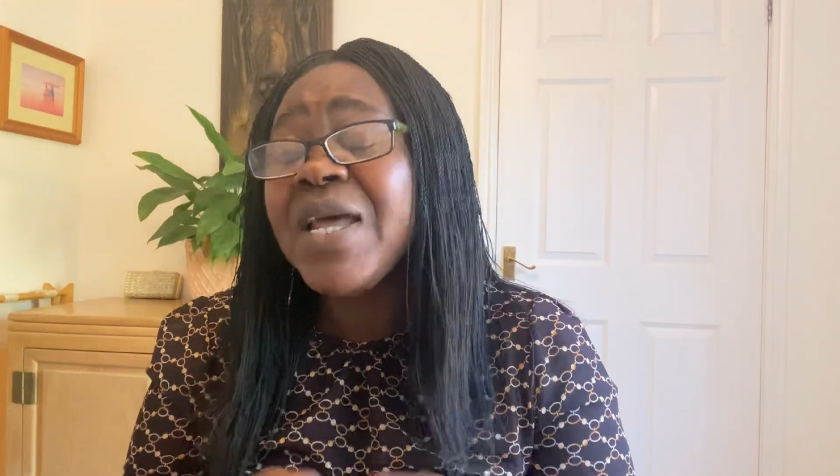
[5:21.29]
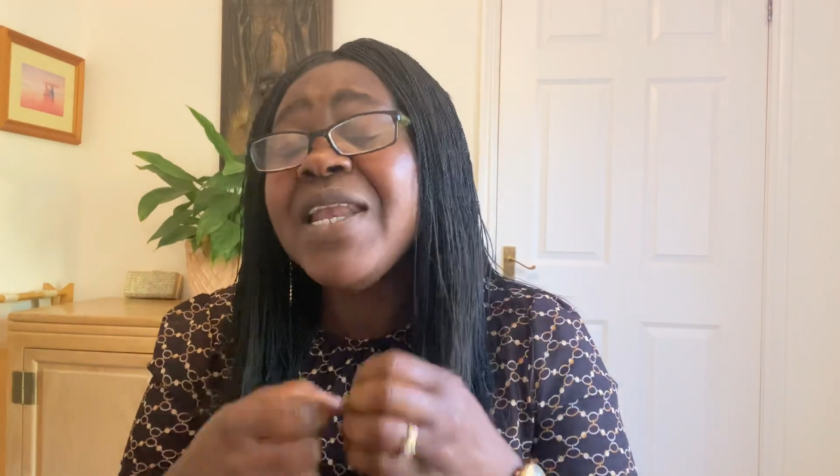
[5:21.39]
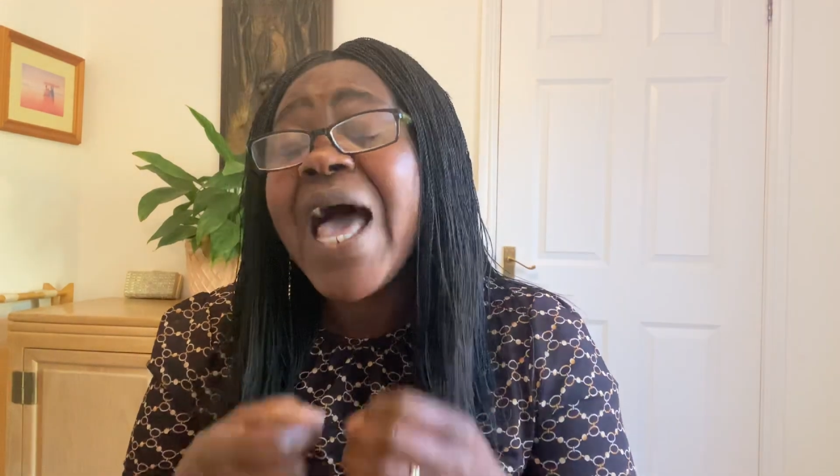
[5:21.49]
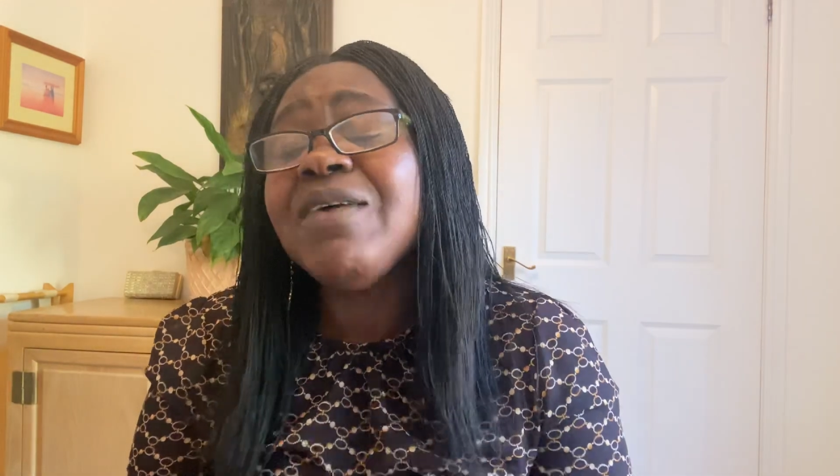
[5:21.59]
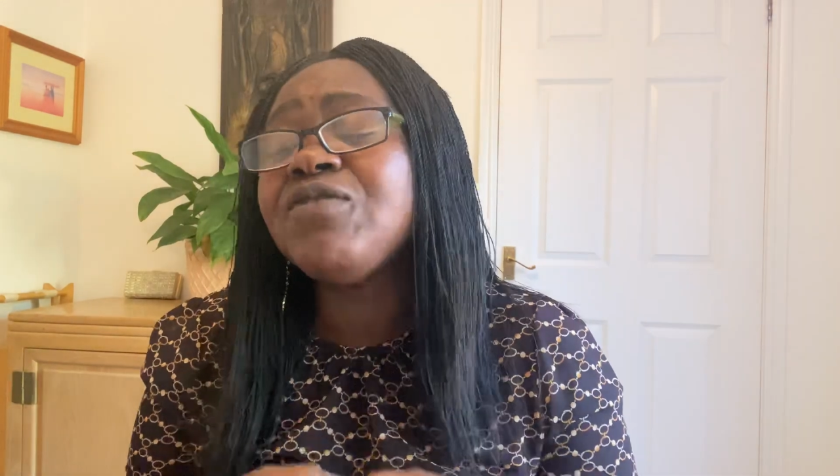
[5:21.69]

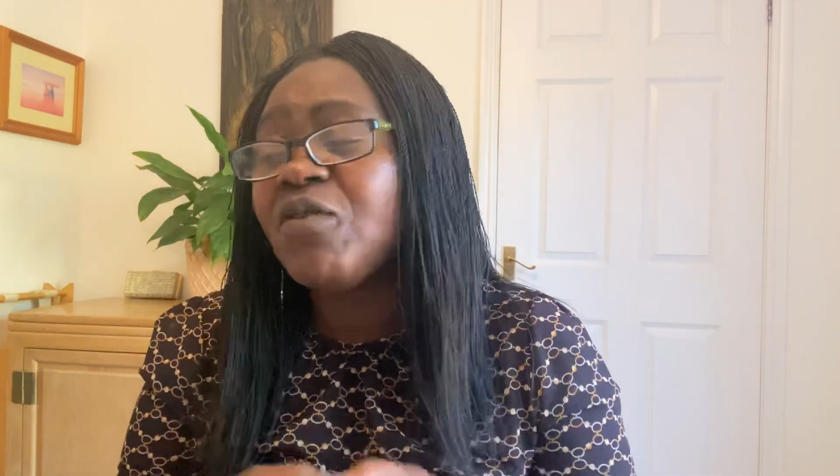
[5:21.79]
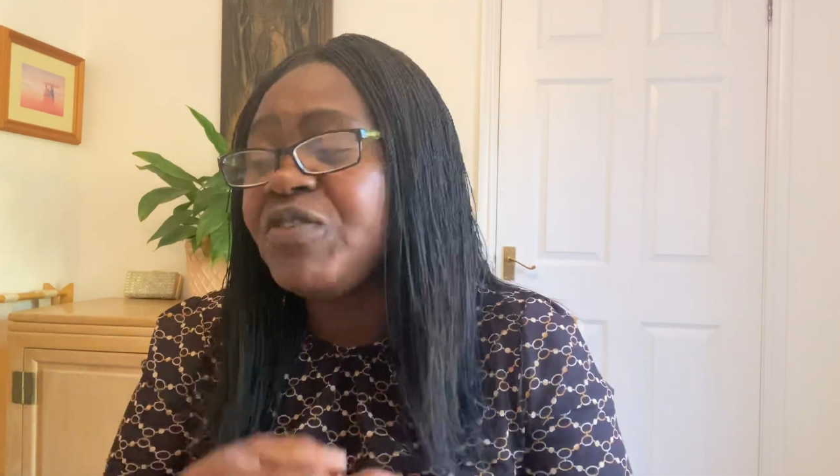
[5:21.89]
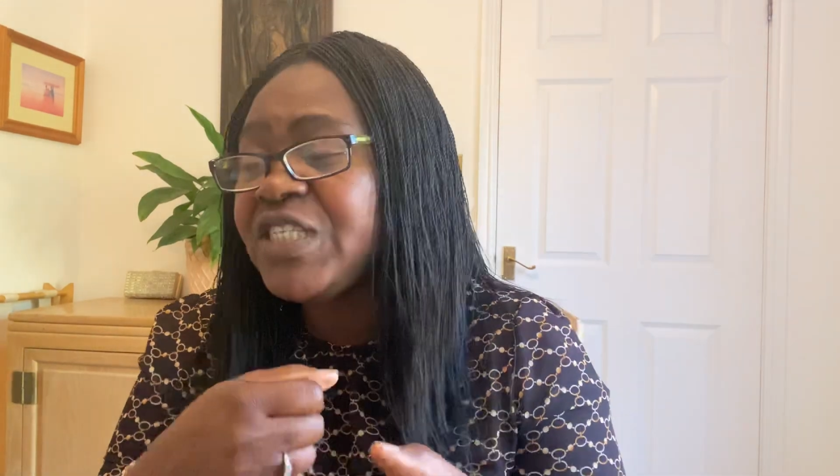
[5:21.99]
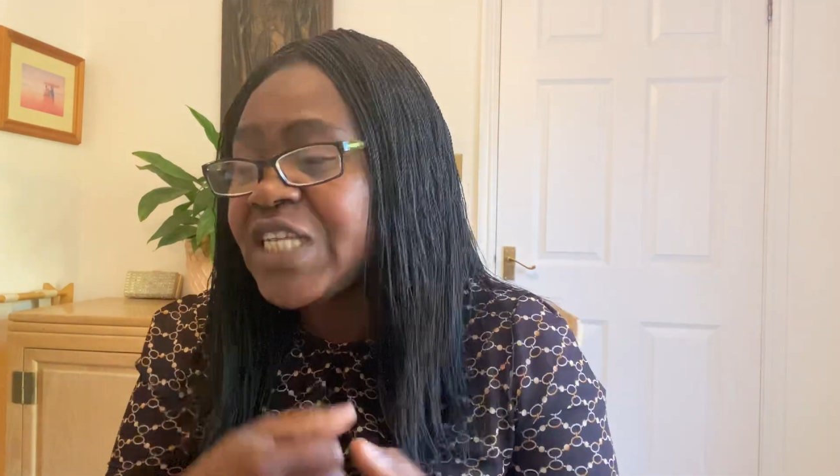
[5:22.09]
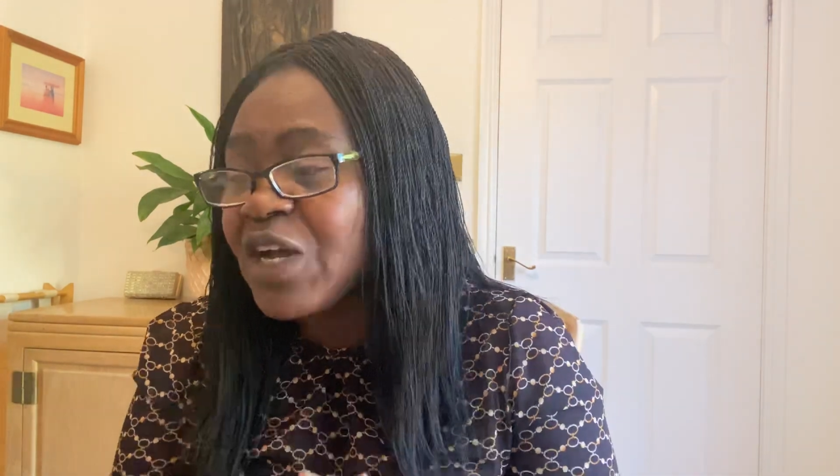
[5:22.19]
lives of
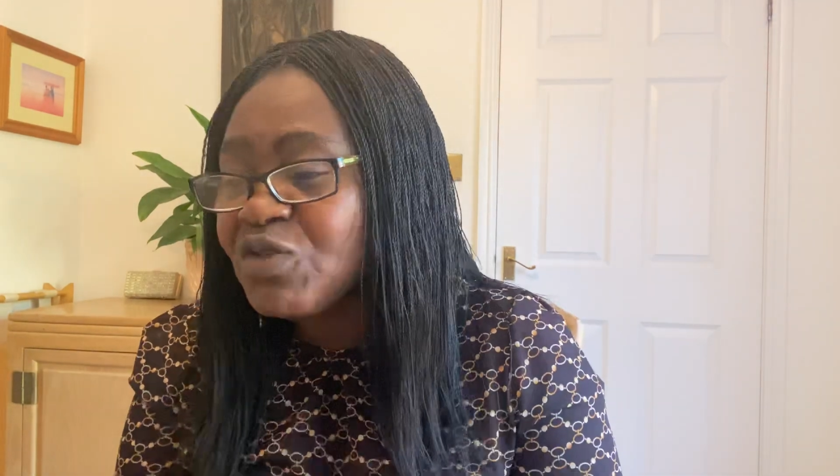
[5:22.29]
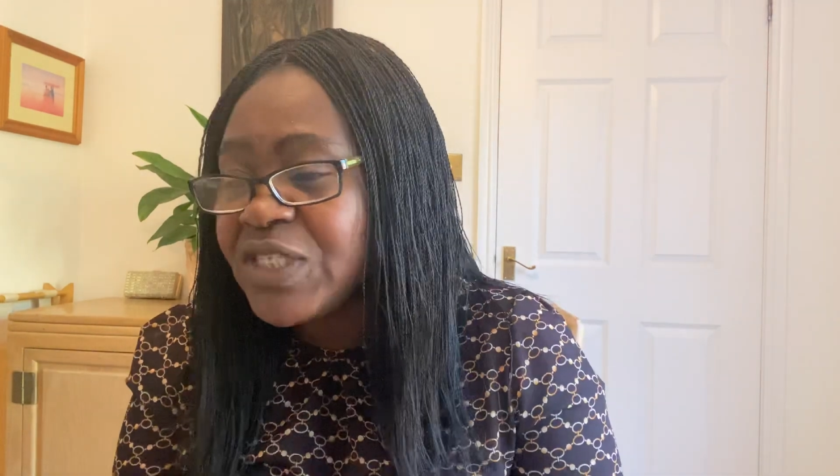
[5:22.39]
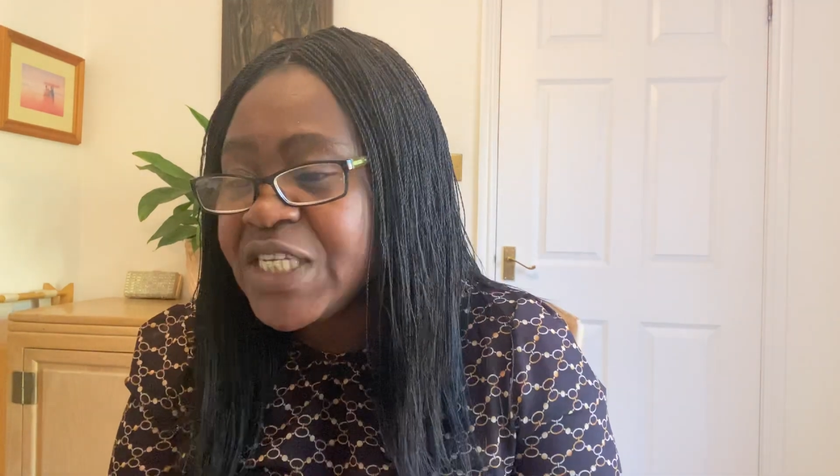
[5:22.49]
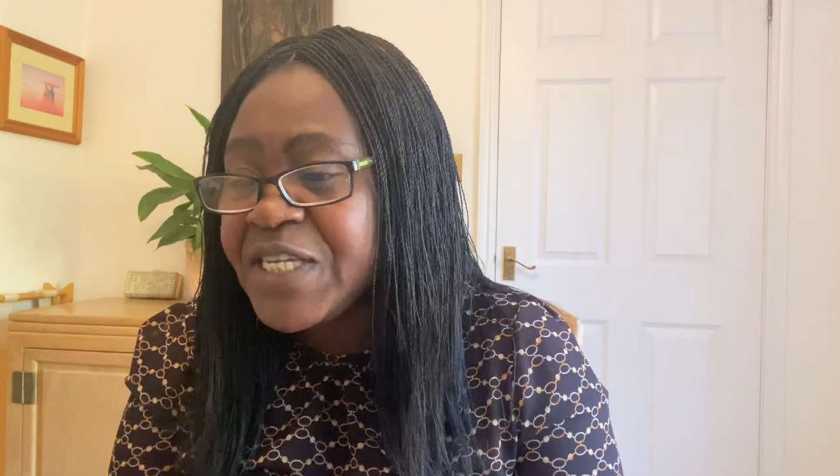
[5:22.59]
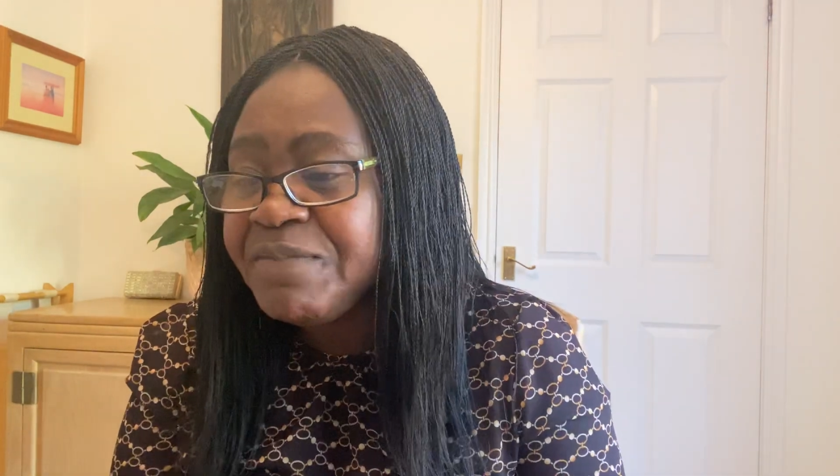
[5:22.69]

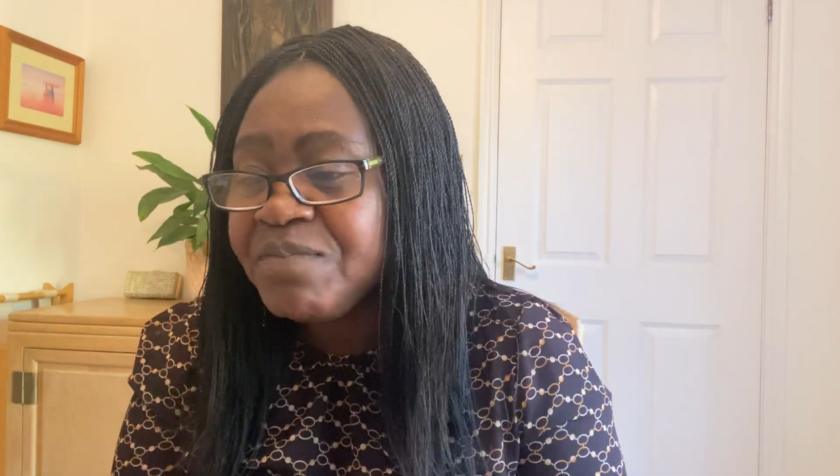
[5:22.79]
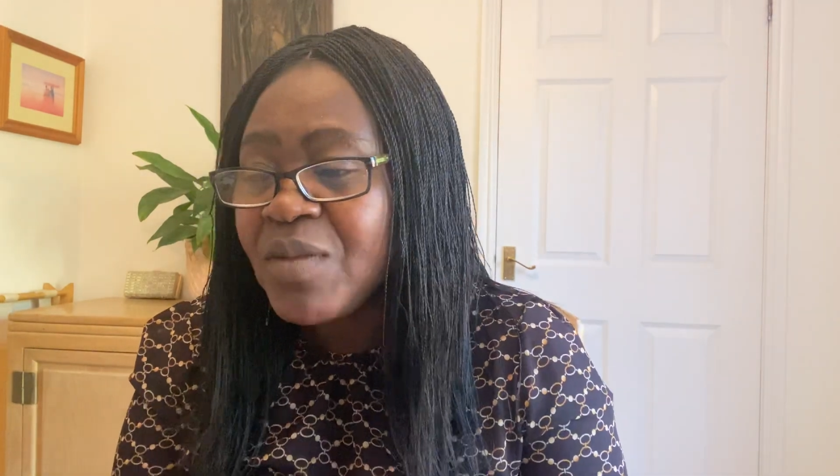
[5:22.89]
integrity